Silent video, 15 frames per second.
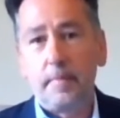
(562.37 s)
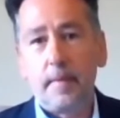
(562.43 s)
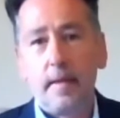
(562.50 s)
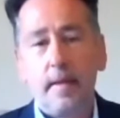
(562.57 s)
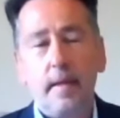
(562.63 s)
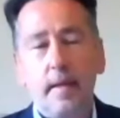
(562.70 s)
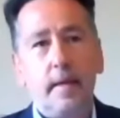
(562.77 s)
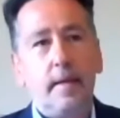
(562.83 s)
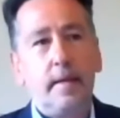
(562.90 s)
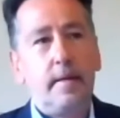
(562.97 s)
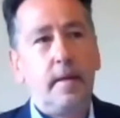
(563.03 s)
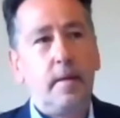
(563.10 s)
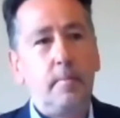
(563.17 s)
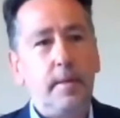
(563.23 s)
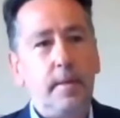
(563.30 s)
Mm.
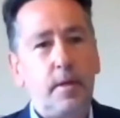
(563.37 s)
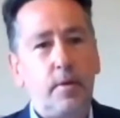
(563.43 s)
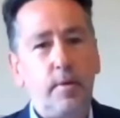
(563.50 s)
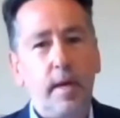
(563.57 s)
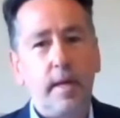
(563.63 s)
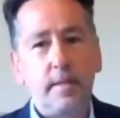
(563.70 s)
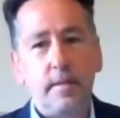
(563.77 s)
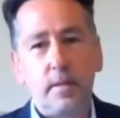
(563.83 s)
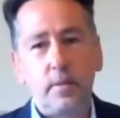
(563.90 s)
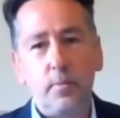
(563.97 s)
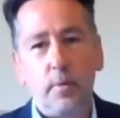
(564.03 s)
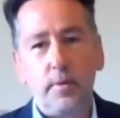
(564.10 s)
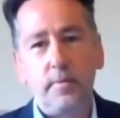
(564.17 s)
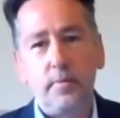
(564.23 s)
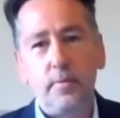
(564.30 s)
And we created this
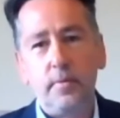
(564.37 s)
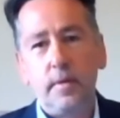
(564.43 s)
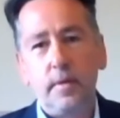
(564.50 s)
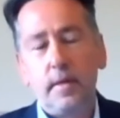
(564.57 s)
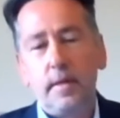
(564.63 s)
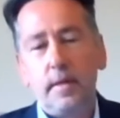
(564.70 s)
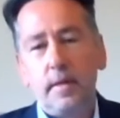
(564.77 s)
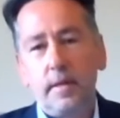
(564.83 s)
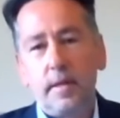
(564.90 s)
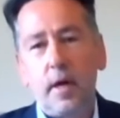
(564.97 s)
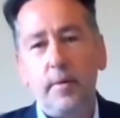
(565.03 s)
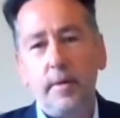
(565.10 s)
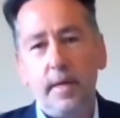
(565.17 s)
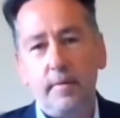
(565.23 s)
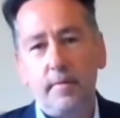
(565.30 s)
wonderful
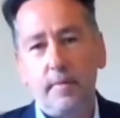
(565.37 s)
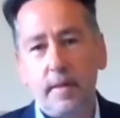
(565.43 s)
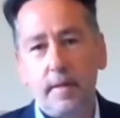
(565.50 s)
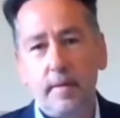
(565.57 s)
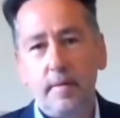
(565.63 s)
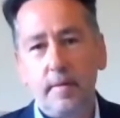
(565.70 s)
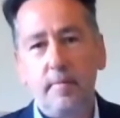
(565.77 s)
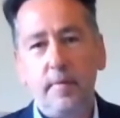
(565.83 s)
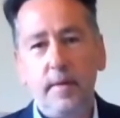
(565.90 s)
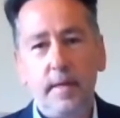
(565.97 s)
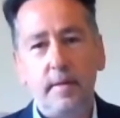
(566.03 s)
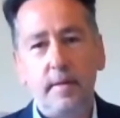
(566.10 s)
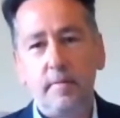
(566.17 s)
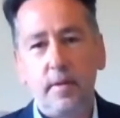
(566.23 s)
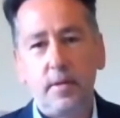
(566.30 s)
curry evening,
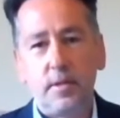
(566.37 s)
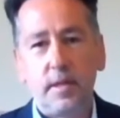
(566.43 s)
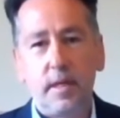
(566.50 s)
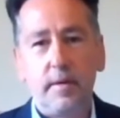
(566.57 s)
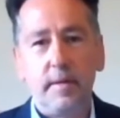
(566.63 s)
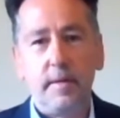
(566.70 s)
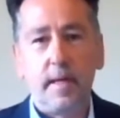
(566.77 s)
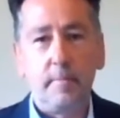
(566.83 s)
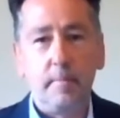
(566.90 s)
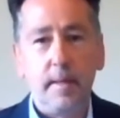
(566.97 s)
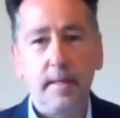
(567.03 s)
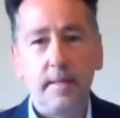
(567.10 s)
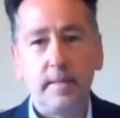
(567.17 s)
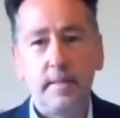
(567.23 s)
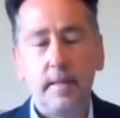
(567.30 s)
vegan, vegetarian and
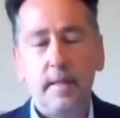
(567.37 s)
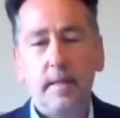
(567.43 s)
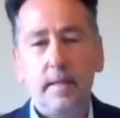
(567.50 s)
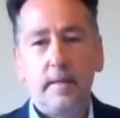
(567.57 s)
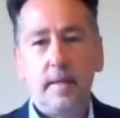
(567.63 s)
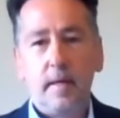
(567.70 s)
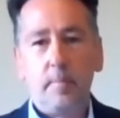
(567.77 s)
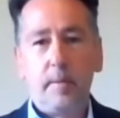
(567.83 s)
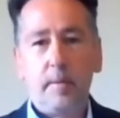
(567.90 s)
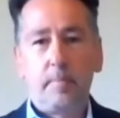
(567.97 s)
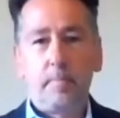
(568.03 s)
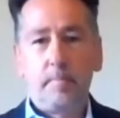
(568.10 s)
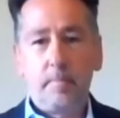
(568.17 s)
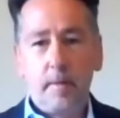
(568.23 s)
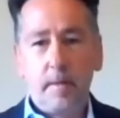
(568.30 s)
meat, and we
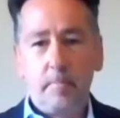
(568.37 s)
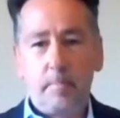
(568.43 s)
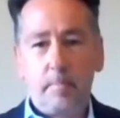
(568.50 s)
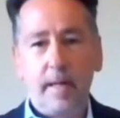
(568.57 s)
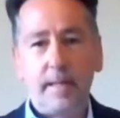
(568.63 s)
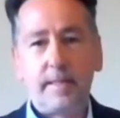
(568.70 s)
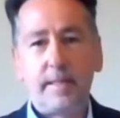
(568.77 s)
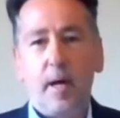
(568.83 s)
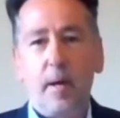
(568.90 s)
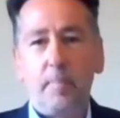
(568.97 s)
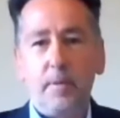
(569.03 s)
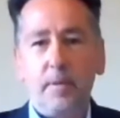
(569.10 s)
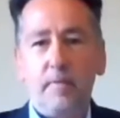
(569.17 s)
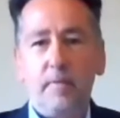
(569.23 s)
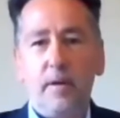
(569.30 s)
plated it
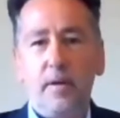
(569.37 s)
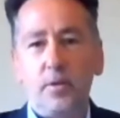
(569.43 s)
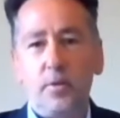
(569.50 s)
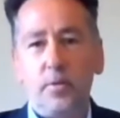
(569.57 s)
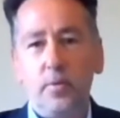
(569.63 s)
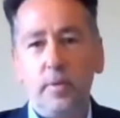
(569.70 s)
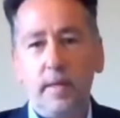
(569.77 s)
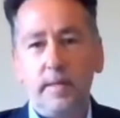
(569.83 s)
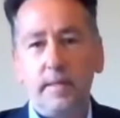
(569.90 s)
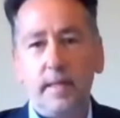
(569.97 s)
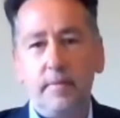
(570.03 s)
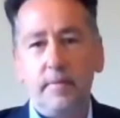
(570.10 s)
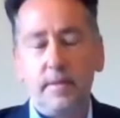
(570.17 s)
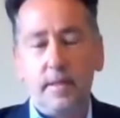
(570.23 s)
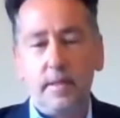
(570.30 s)
up in the village hall and
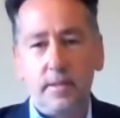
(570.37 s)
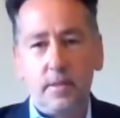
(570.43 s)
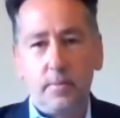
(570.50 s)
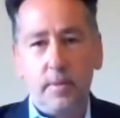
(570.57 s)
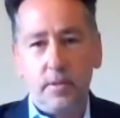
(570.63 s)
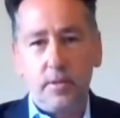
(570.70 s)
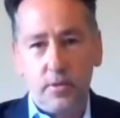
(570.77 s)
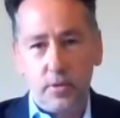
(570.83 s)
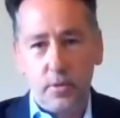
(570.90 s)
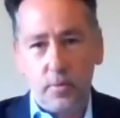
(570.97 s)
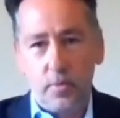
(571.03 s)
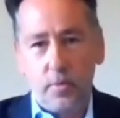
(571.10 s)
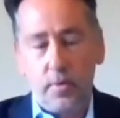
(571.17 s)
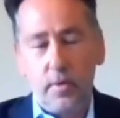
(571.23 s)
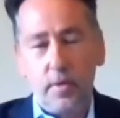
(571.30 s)
delivered it to each
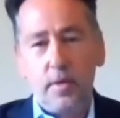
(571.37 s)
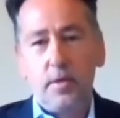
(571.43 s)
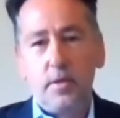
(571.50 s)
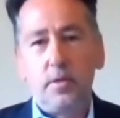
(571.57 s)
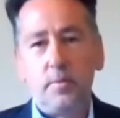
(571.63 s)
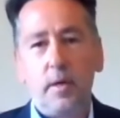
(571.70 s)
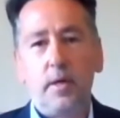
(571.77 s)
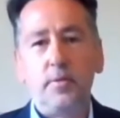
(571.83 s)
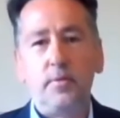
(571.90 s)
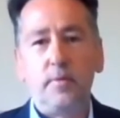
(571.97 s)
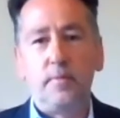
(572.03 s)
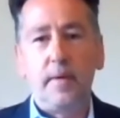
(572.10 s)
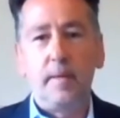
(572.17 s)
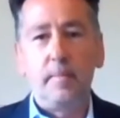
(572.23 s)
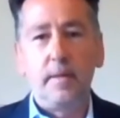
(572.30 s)
door to
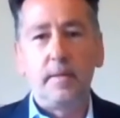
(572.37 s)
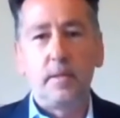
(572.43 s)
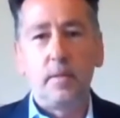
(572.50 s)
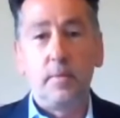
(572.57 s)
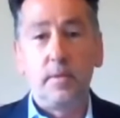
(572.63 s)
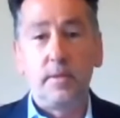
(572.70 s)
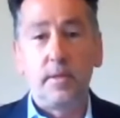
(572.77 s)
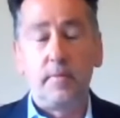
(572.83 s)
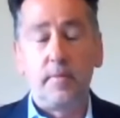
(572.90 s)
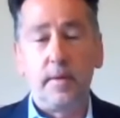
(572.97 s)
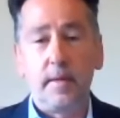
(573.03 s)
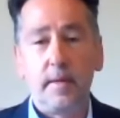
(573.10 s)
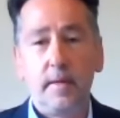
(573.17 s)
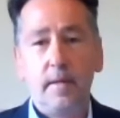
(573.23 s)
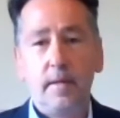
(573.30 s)
100 families that were
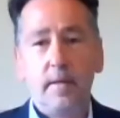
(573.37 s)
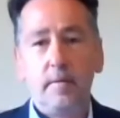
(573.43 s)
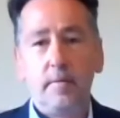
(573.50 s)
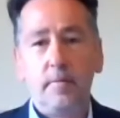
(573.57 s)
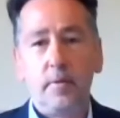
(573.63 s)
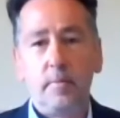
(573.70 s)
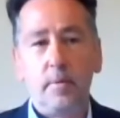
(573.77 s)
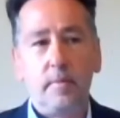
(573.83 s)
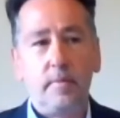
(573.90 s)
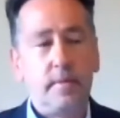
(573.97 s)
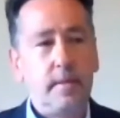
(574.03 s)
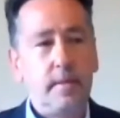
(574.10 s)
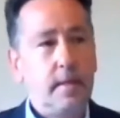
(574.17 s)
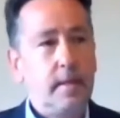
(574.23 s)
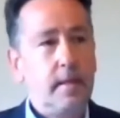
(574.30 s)
suffering food
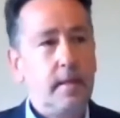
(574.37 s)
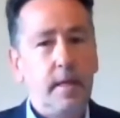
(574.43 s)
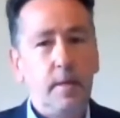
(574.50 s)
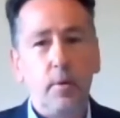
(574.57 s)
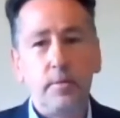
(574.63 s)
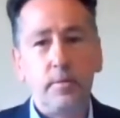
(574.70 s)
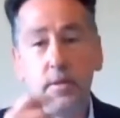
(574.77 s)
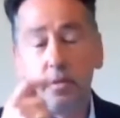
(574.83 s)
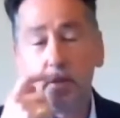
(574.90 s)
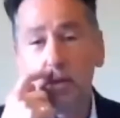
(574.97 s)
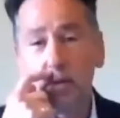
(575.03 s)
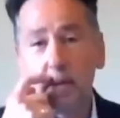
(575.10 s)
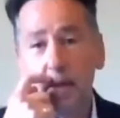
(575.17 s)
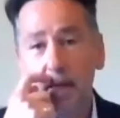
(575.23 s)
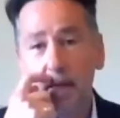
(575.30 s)
poverty. He wanted to
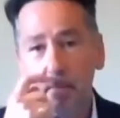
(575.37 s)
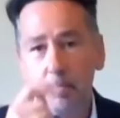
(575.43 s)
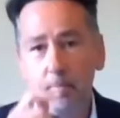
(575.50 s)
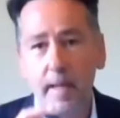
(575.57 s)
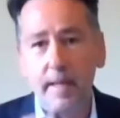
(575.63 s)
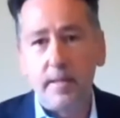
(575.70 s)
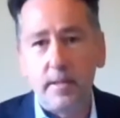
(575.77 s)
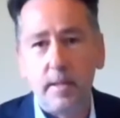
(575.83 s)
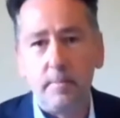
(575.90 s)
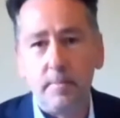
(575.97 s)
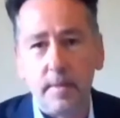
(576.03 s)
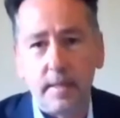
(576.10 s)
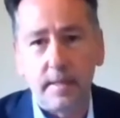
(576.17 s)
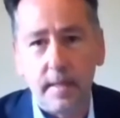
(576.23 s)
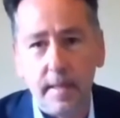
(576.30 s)
do that. It meant
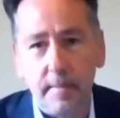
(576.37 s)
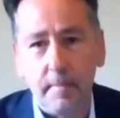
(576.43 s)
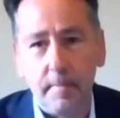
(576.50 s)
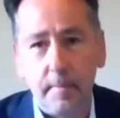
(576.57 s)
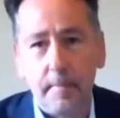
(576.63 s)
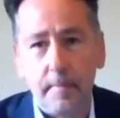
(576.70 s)
something to him.